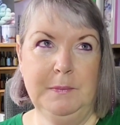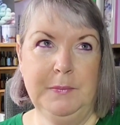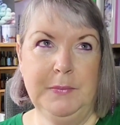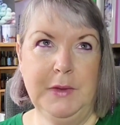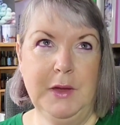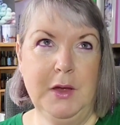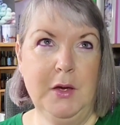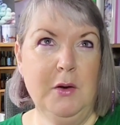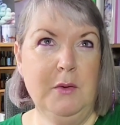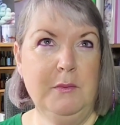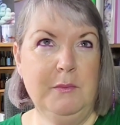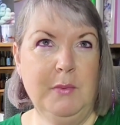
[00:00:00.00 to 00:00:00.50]

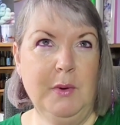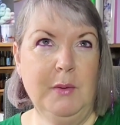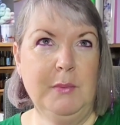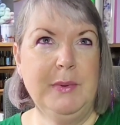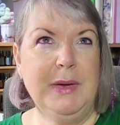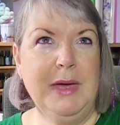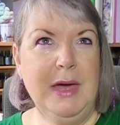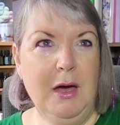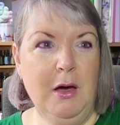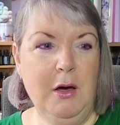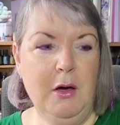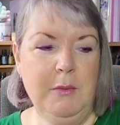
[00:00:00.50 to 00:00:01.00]
the, well, we
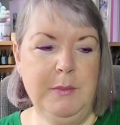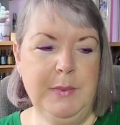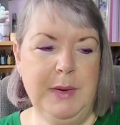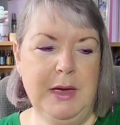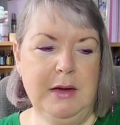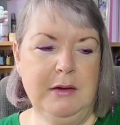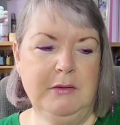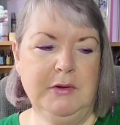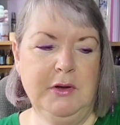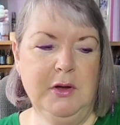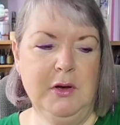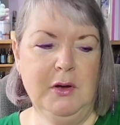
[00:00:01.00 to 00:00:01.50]
get home here
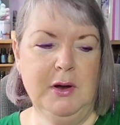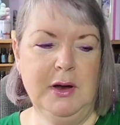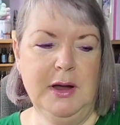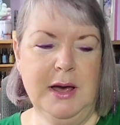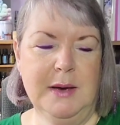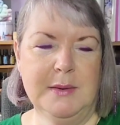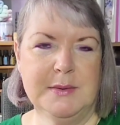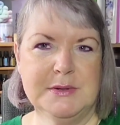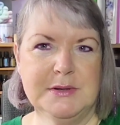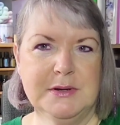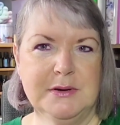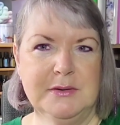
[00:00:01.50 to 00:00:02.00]
in the early
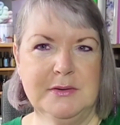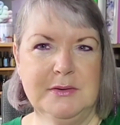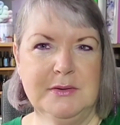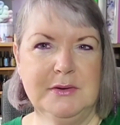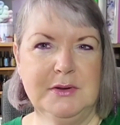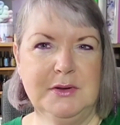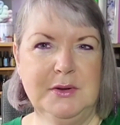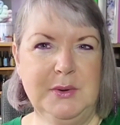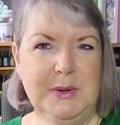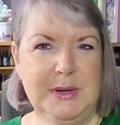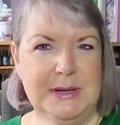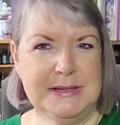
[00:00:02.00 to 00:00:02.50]
hours on
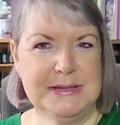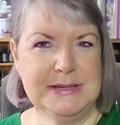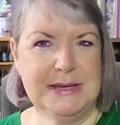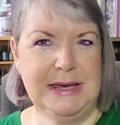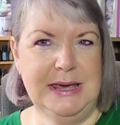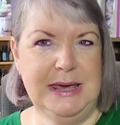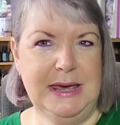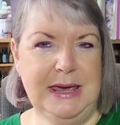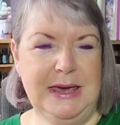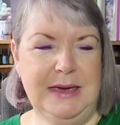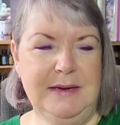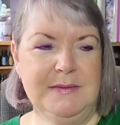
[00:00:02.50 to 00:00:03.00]
New Year's
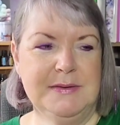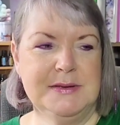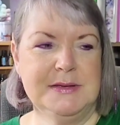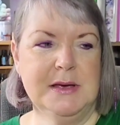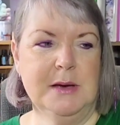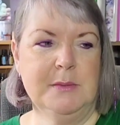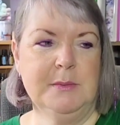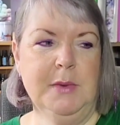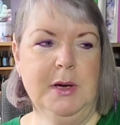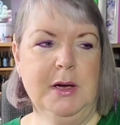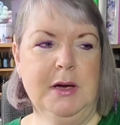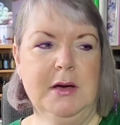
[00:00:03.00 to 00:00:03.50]
Eve, so I
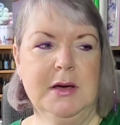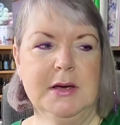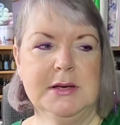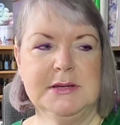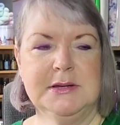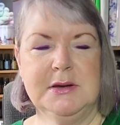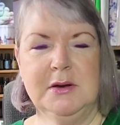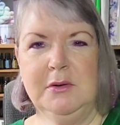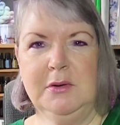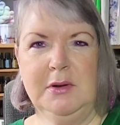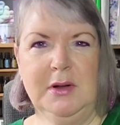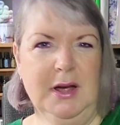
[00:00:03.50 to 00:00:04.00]
might
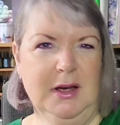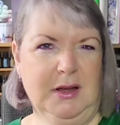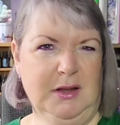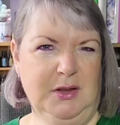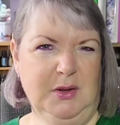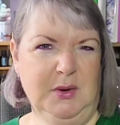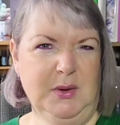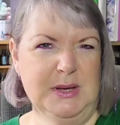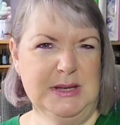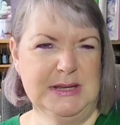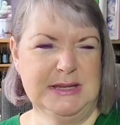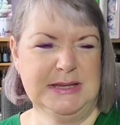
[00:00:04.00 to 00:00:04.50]
cast it on like
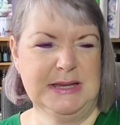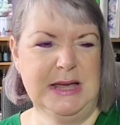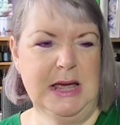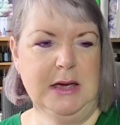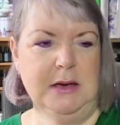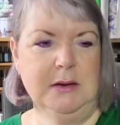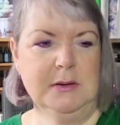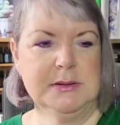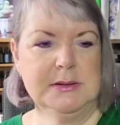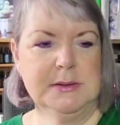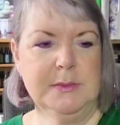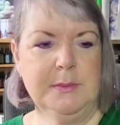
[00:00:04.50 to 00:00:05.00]
New Year's Day
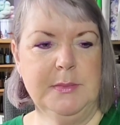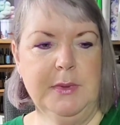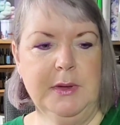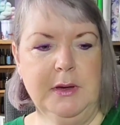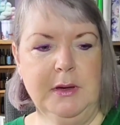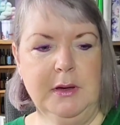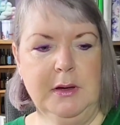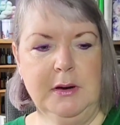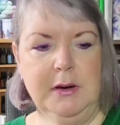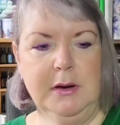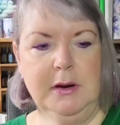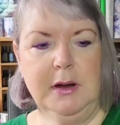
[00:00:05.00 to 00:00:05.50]
or something,
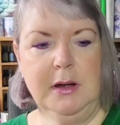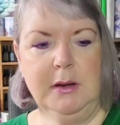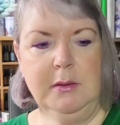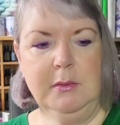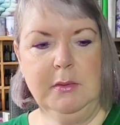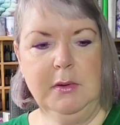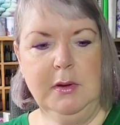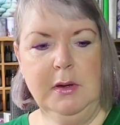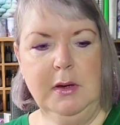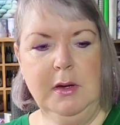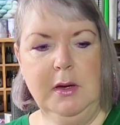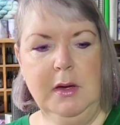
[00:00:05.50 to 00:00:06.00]
I don't know.
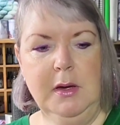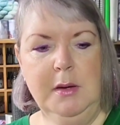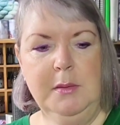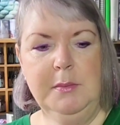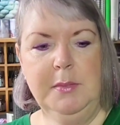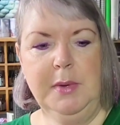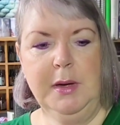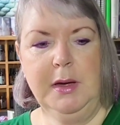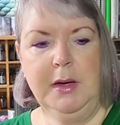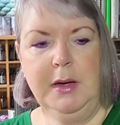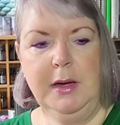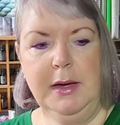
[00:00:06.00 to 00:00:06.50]

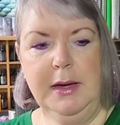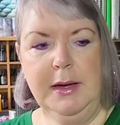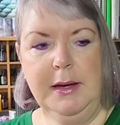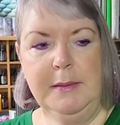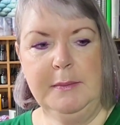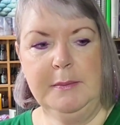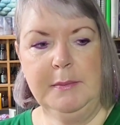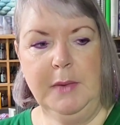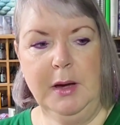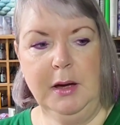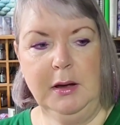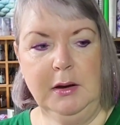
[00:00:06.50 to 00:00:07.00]
But
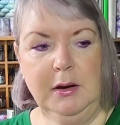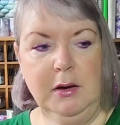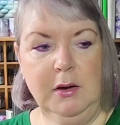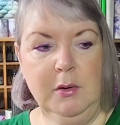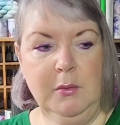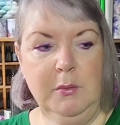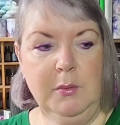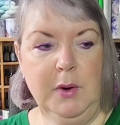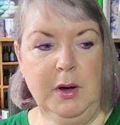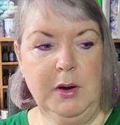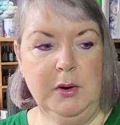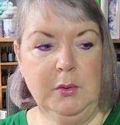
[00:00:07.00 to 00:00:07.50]
I'm going to go
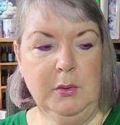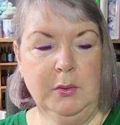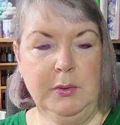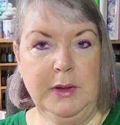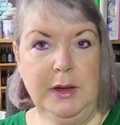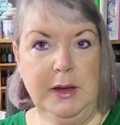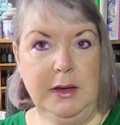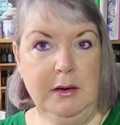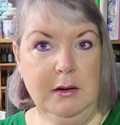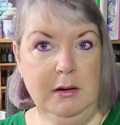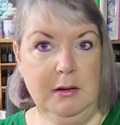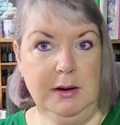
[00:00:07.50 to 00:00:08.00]
and wind all the
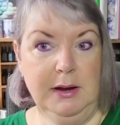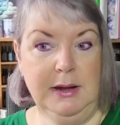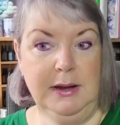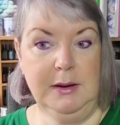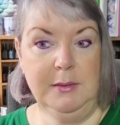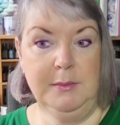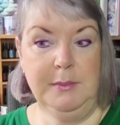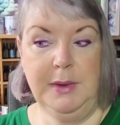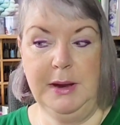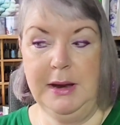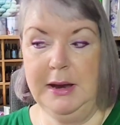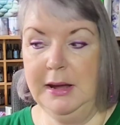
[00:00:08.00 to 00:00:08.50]
yarn in a
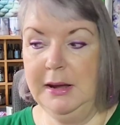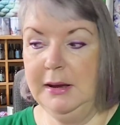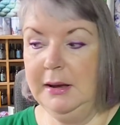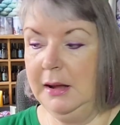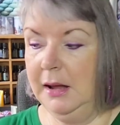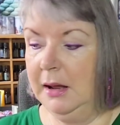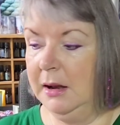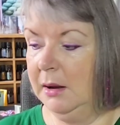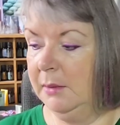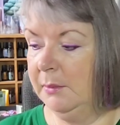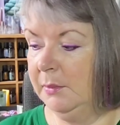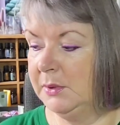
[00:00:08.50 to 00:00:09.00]
minute,
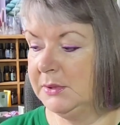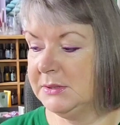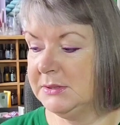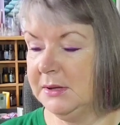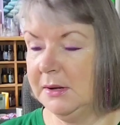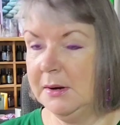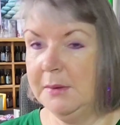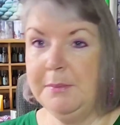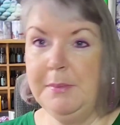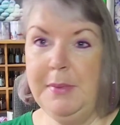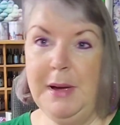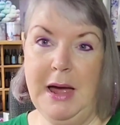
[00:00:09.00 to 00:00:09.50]
and I'm also
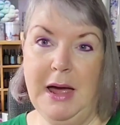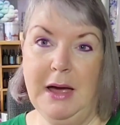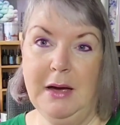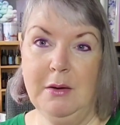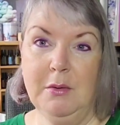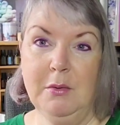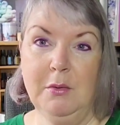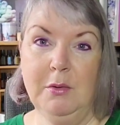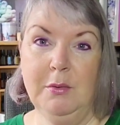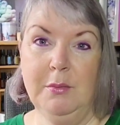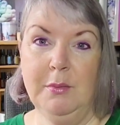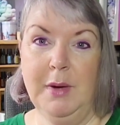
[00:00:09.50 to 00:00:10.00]
going to pack
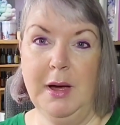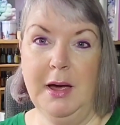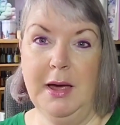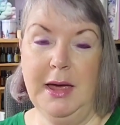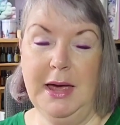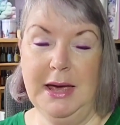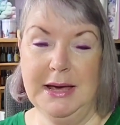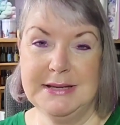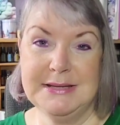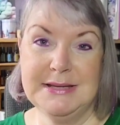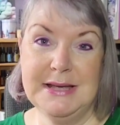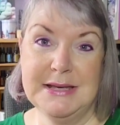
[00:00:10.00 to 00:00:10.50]
all my
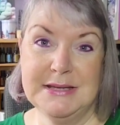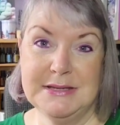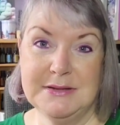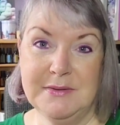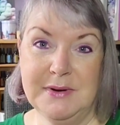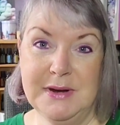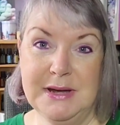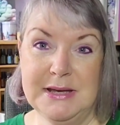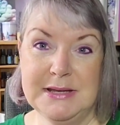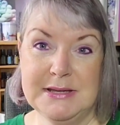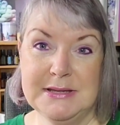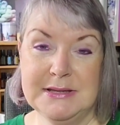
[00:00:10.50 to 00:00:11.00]

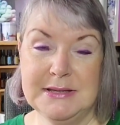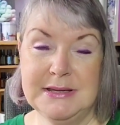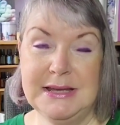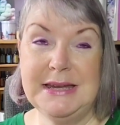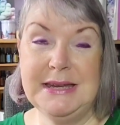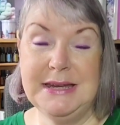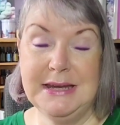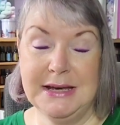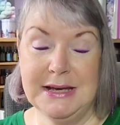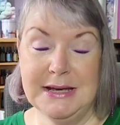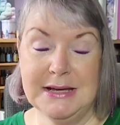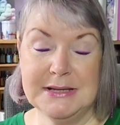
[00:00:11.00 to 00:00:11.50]
accessories,
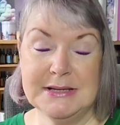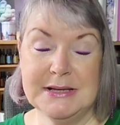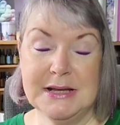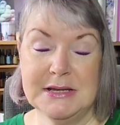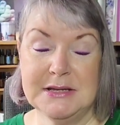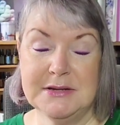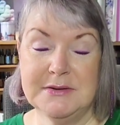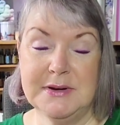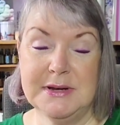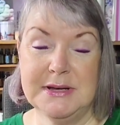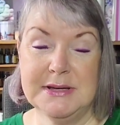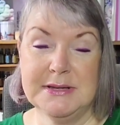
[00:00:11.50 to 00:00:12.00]
knitting
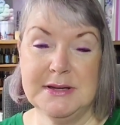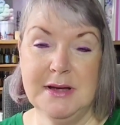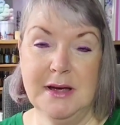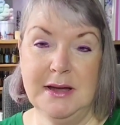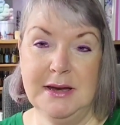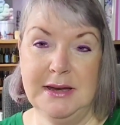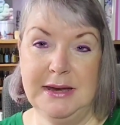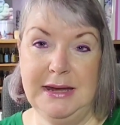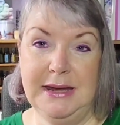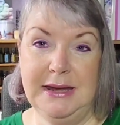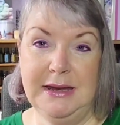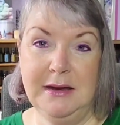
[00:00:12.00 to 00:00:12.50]
accessories I
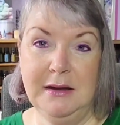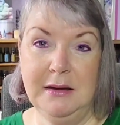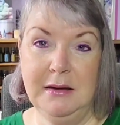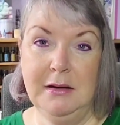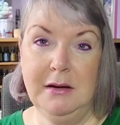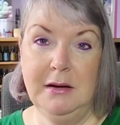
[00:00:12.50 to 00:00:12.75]
need,